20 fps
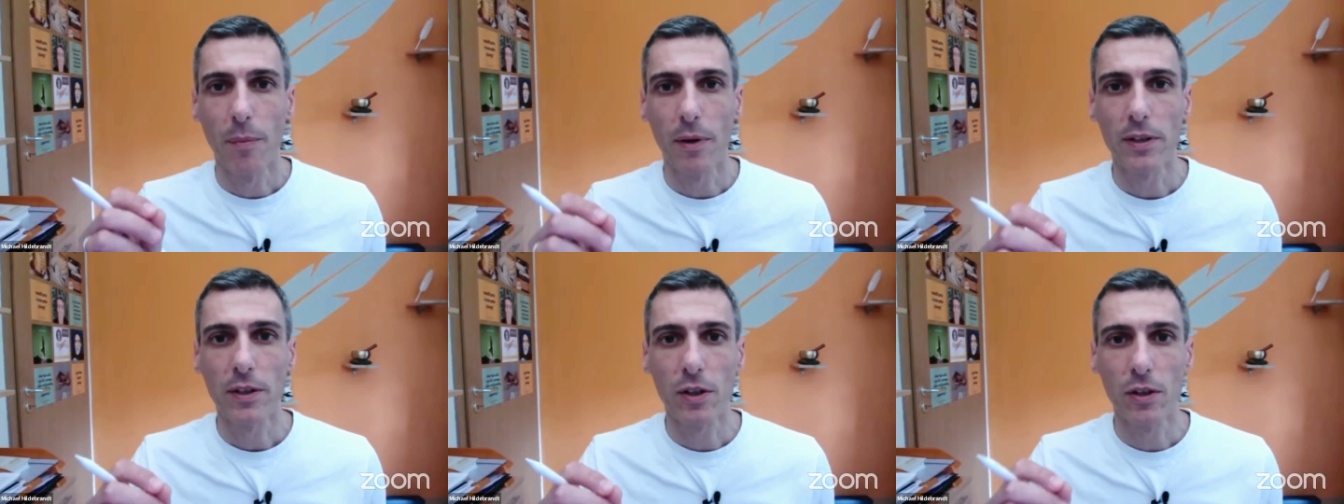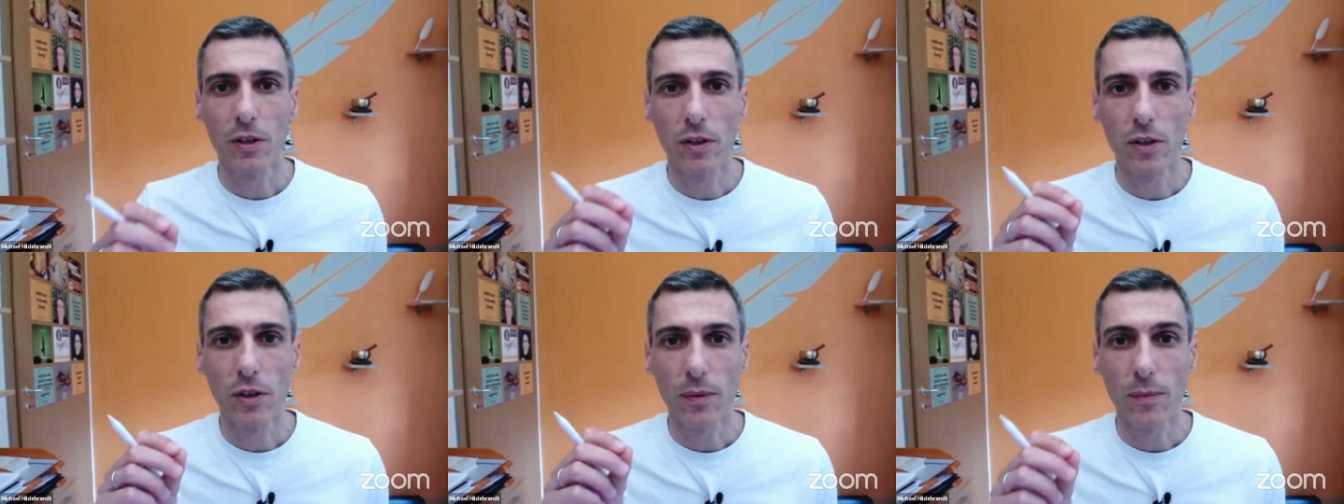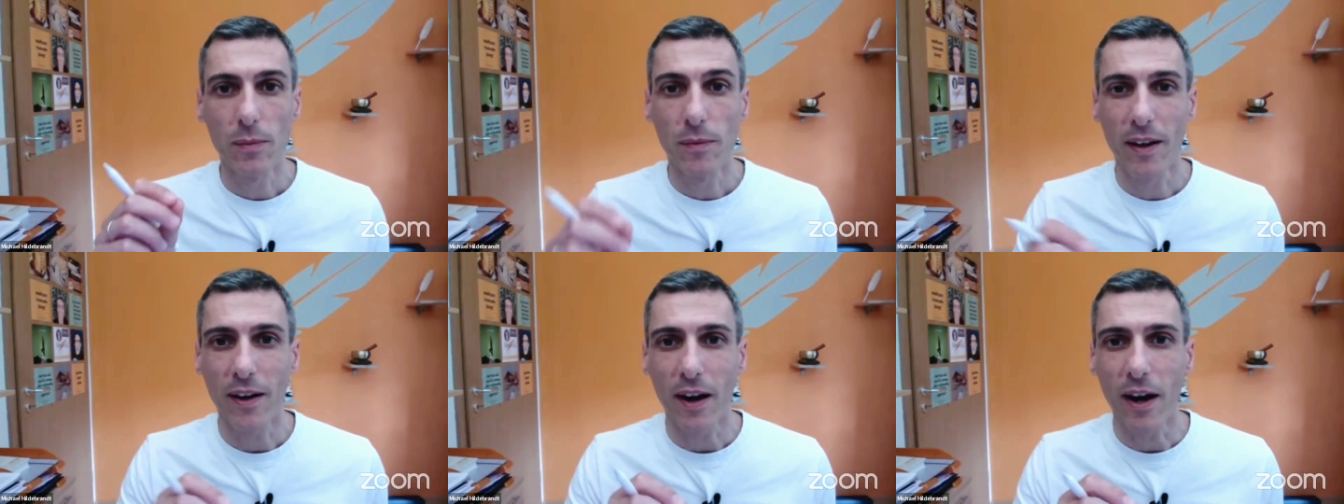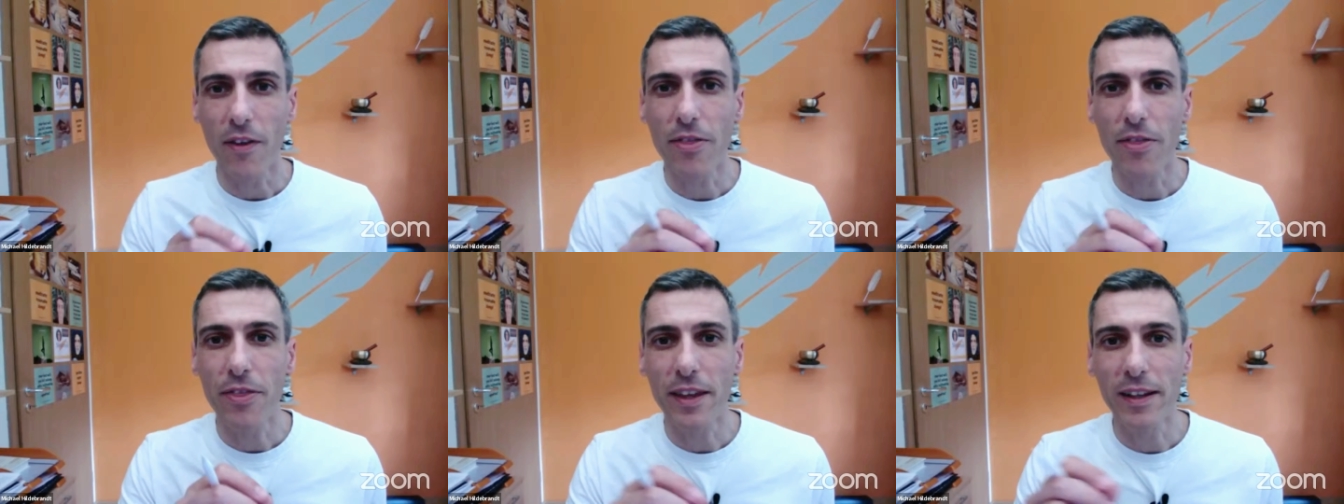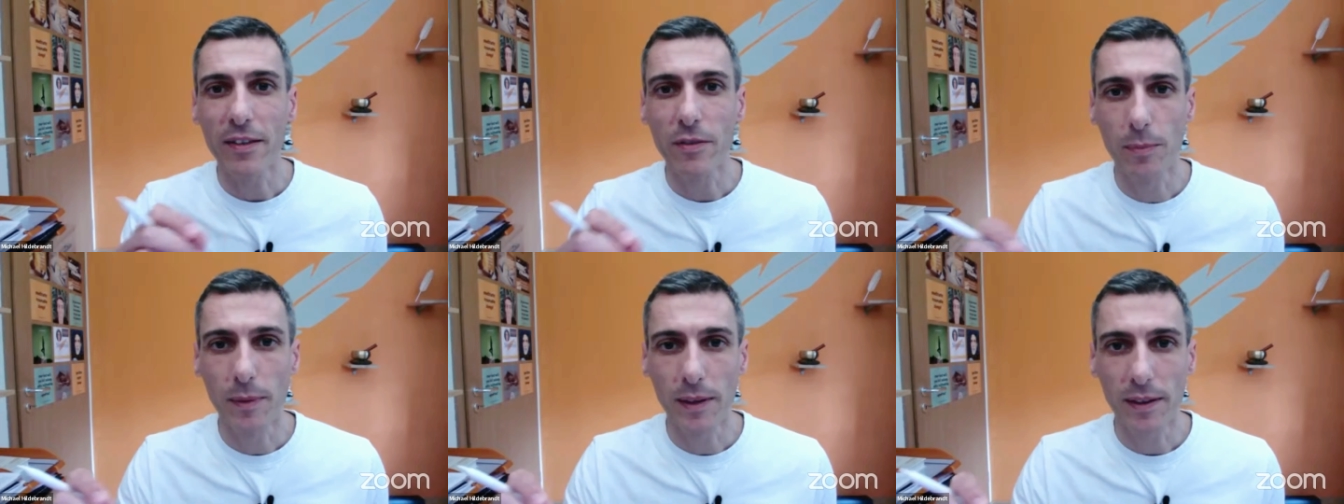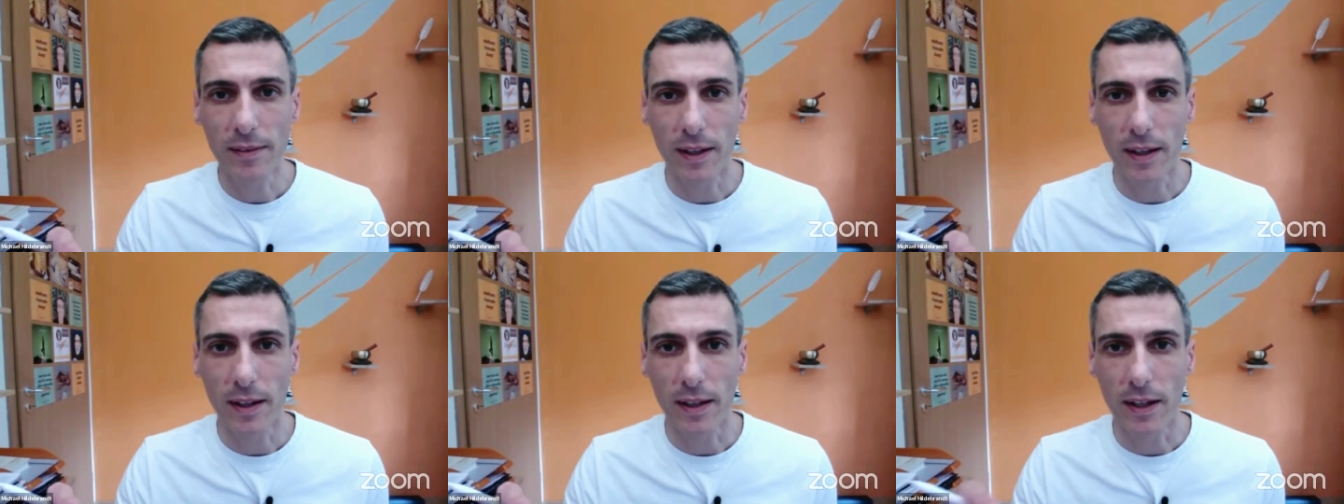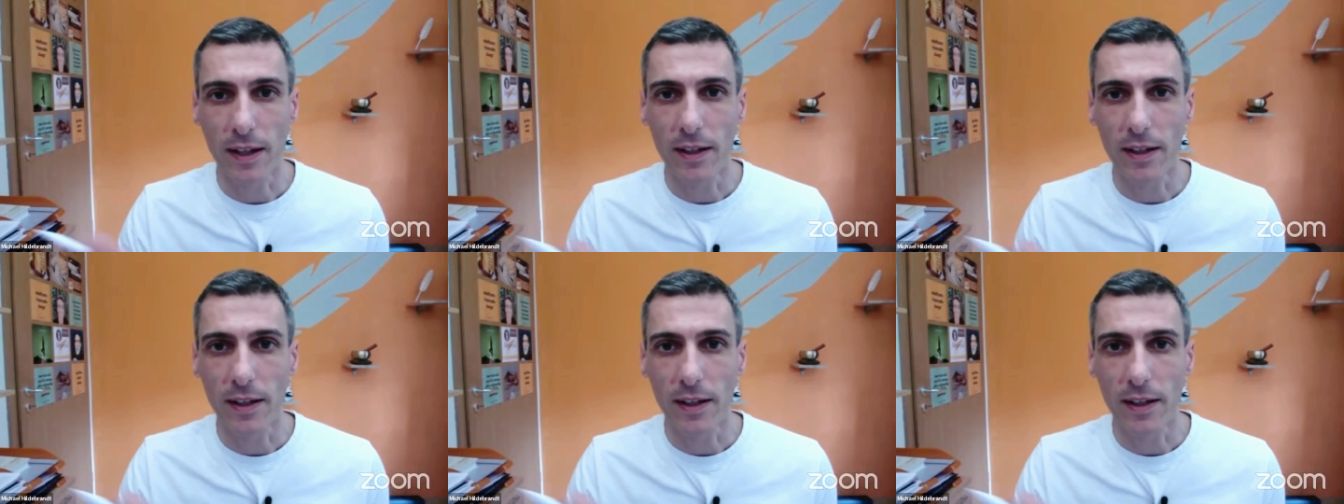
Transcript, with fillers: but there are things missing.